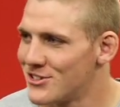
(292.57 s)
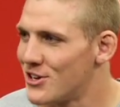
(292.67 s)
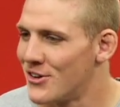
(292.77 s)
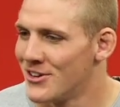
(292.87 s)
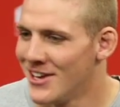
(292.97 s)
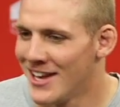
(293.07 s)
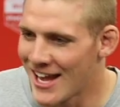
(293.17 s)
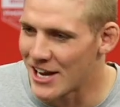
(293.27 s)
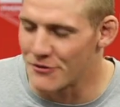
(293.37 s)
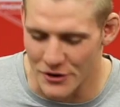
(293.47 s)
So
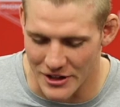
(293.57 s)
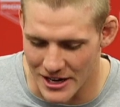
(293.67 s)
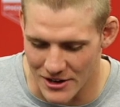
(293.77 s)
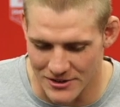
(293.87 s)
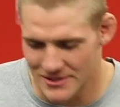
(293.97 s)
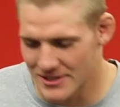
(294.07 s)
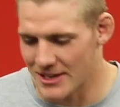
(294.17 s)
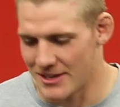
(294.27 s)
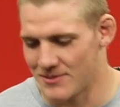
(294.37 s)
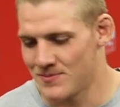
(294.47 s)
had to figure that
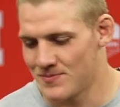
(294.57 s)
out,